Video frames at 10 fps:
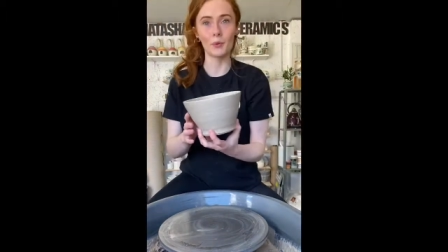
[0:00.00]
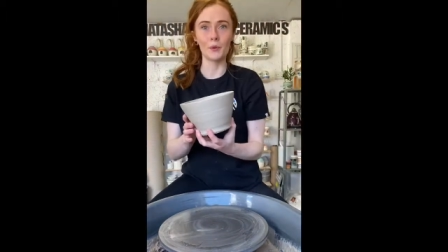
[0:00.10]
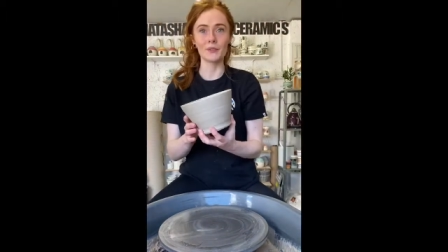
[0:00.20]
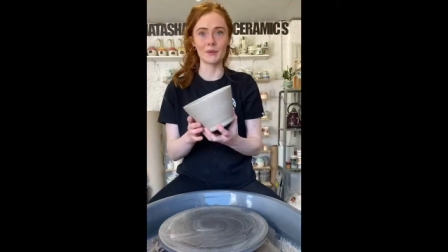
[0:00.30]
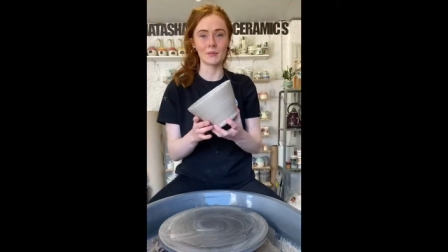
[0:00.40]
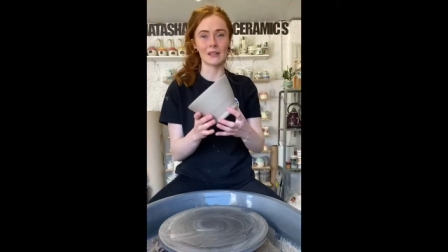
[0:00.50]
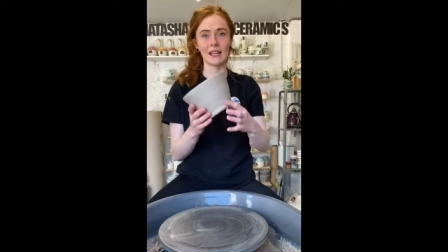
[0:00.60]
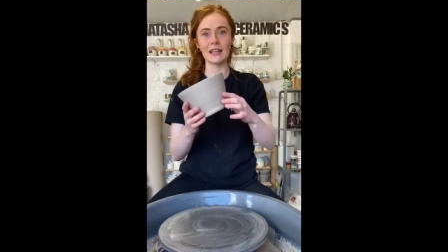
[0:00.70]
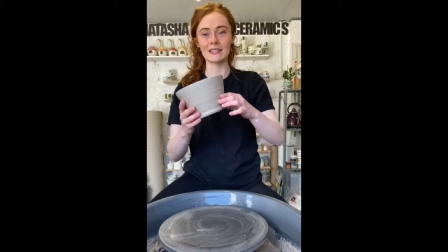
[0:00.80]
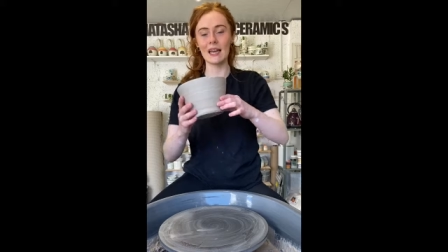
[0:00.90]
bowls that we made
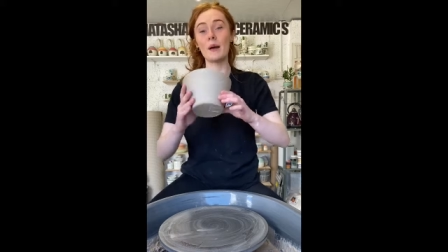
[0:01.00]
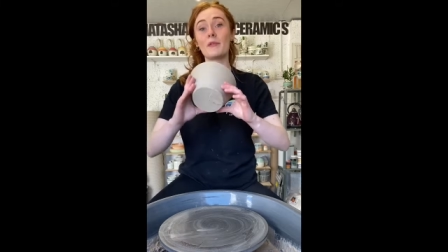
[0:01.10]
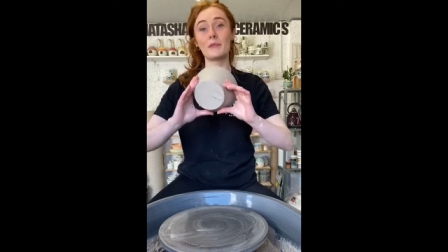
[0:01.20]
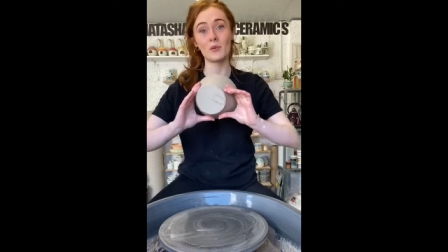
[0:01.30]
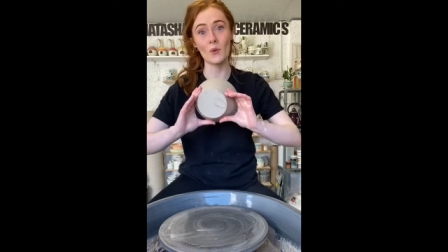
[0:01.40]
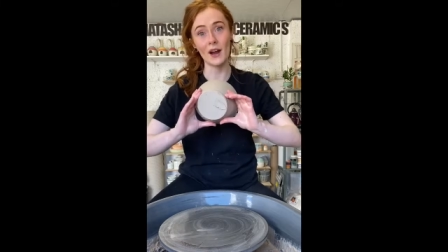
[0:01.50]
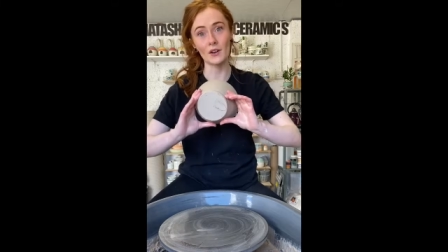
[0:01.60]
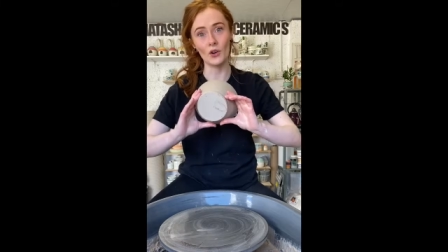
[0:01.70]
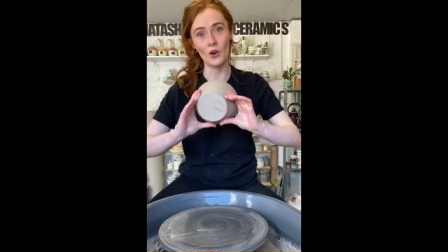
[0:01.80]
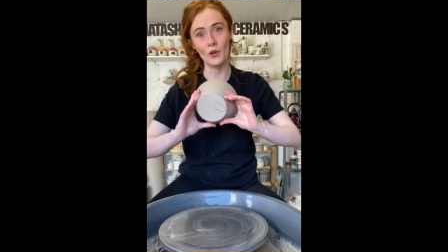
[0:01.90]
last time. They've been
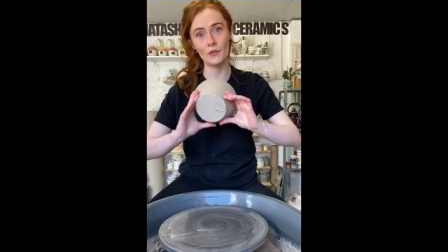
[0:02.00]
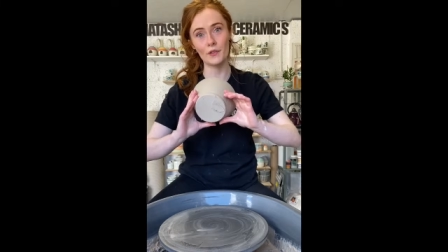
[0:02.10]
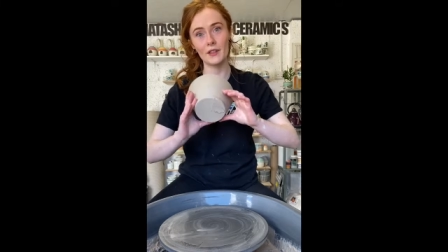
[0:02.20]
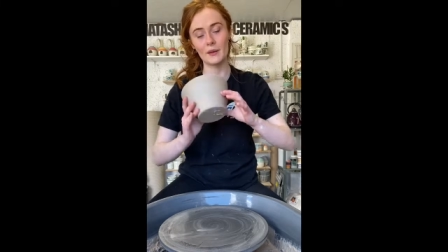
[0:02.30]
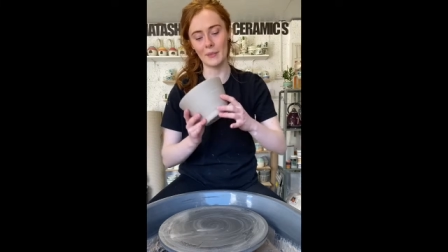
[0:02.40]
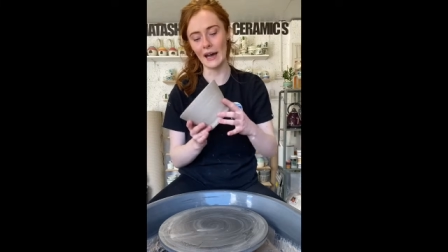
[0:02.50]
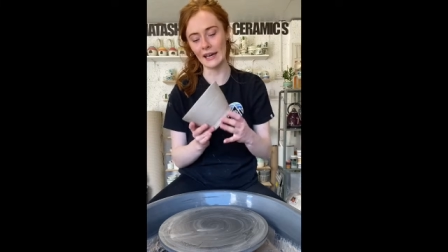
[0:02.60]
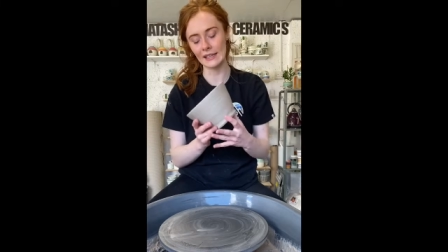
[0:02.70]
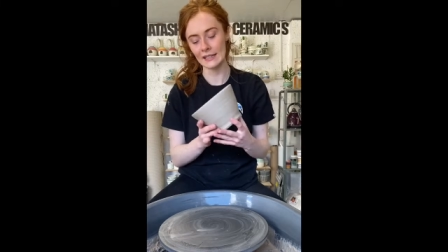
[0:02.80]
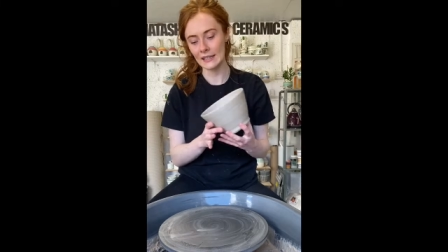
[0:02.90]
wired off the
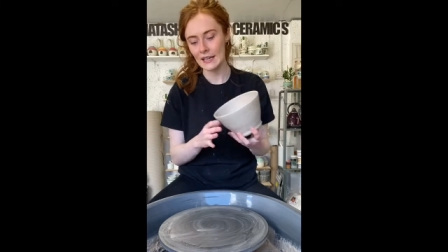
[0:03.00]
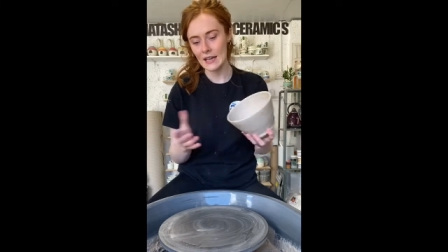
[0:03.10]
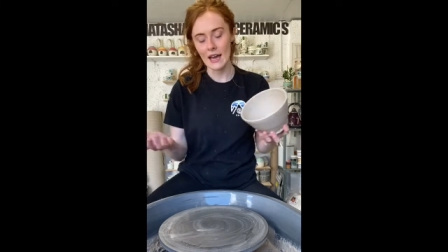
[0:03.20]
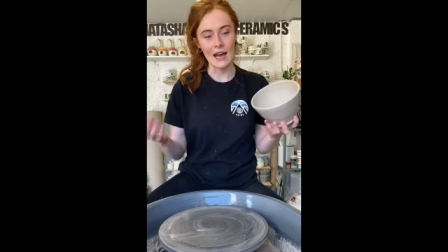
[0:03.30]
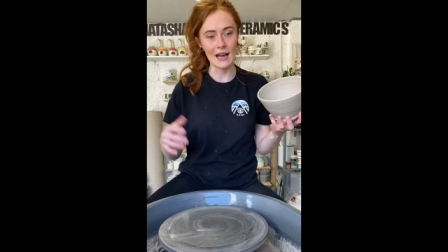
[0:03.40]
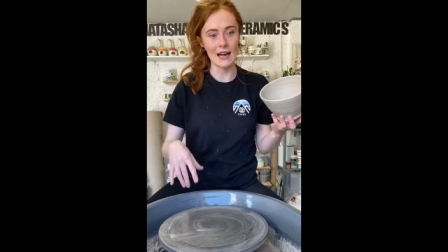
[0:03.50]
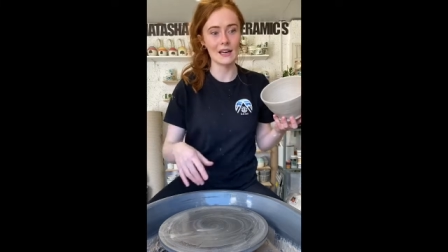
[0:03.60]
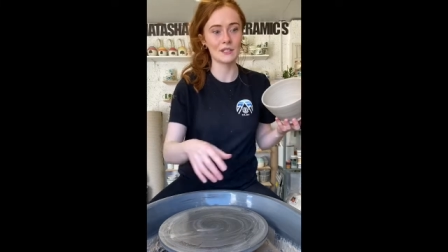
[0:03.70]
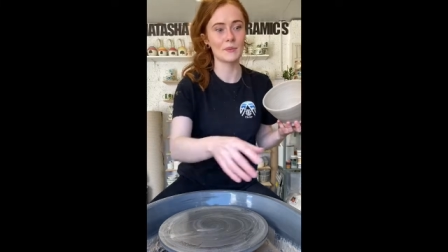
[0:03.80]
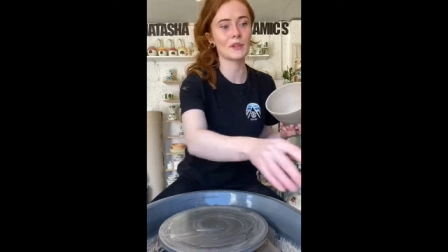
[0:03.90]
bat,
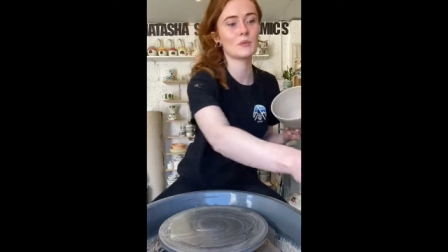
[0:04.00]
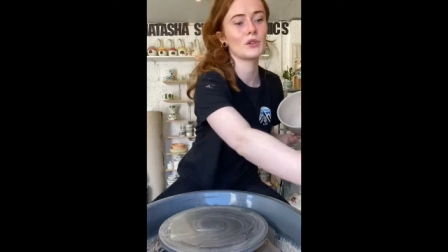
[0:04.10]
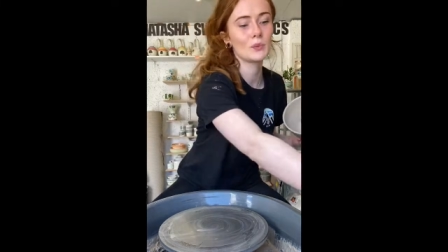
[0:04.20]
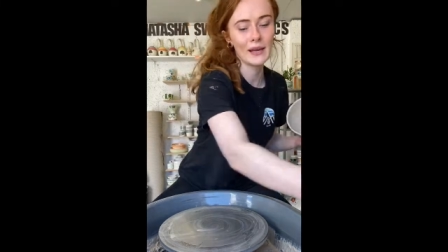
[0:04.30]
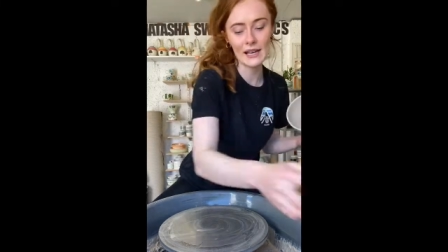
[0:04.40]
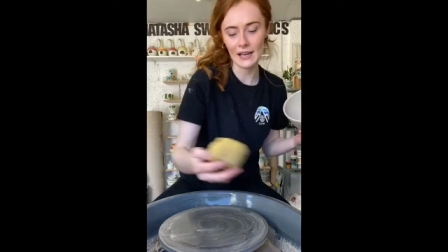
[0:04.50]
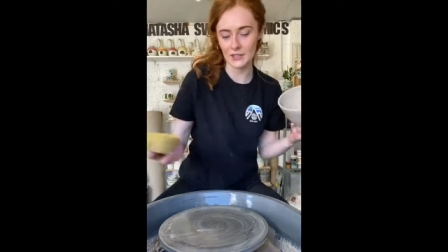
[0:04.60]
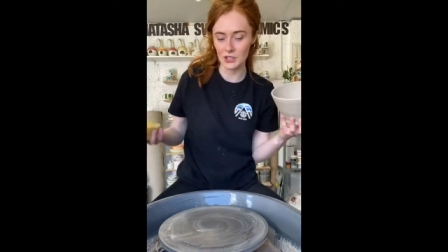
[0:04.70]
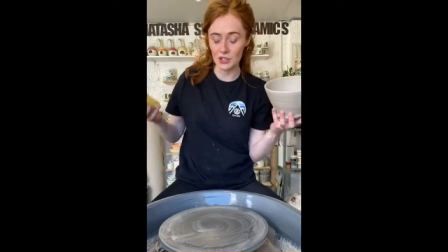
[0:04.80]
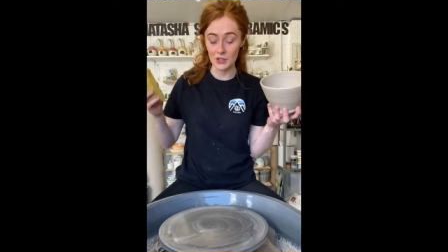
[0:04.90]
and to put them on the wheel
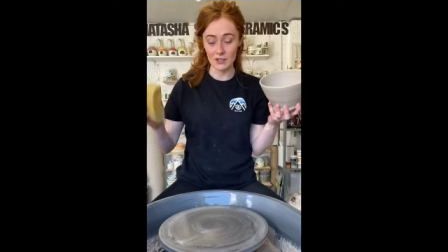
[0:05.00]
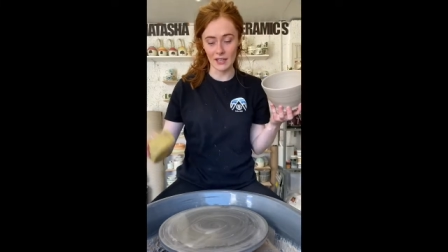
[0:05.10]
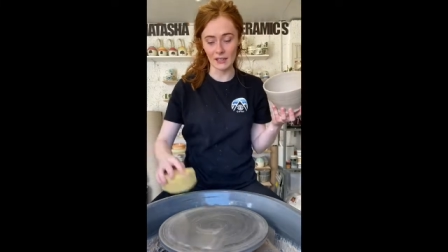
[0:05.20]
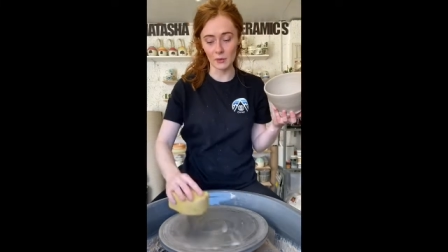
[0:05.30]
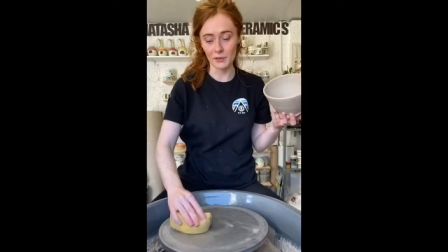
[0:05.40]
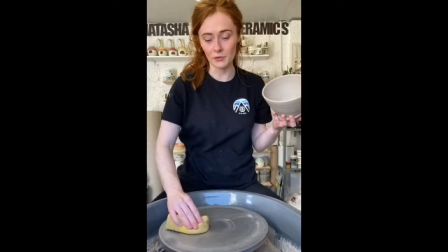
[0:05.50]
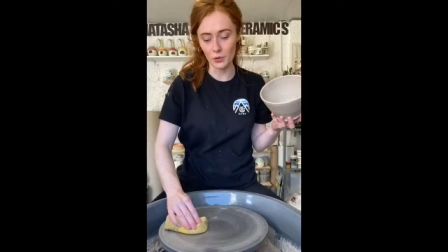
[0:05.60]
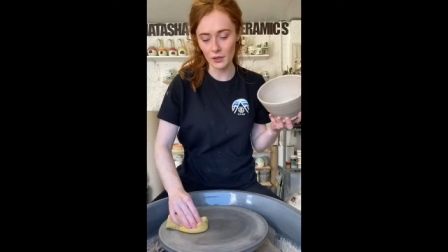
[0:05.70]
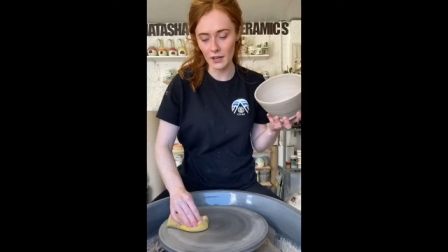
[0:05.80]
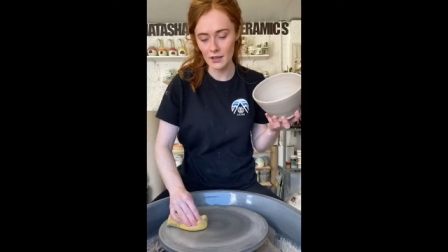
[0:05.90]
I just use a little bit of
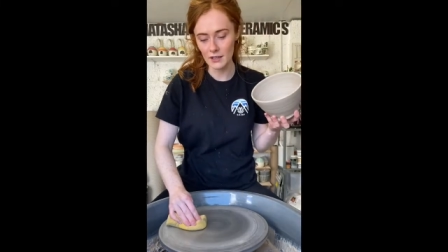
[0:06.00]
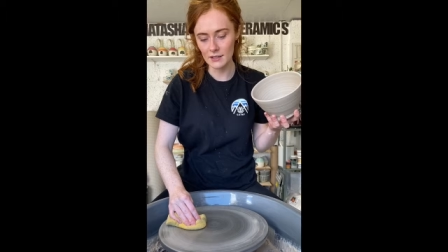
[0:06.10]
water.